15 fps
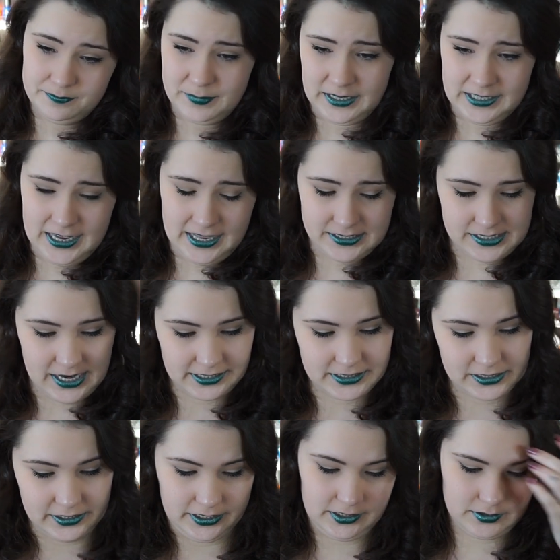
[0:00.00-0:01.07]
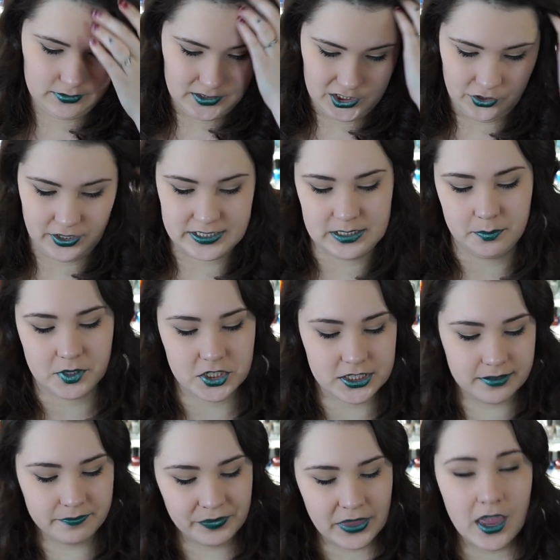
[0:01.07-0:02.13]
my cat's acting like a crazy
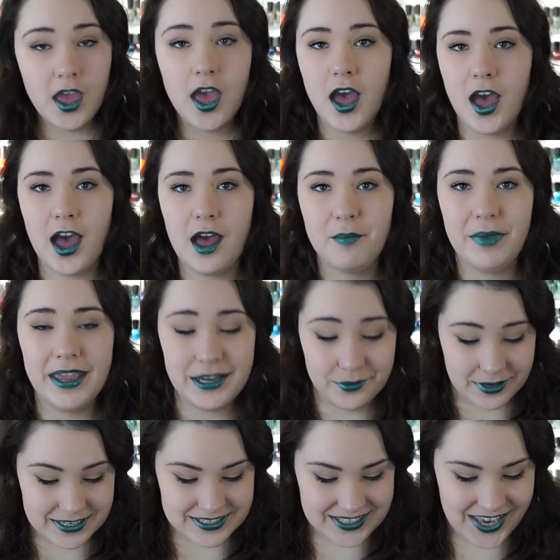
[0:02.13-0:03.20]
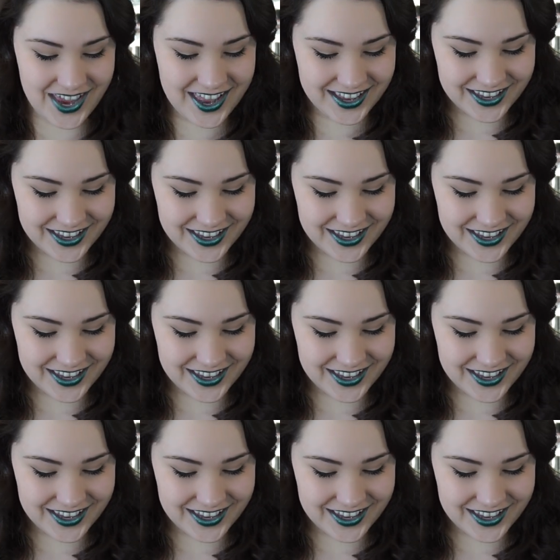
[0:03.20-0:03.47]
person. Um, anyways,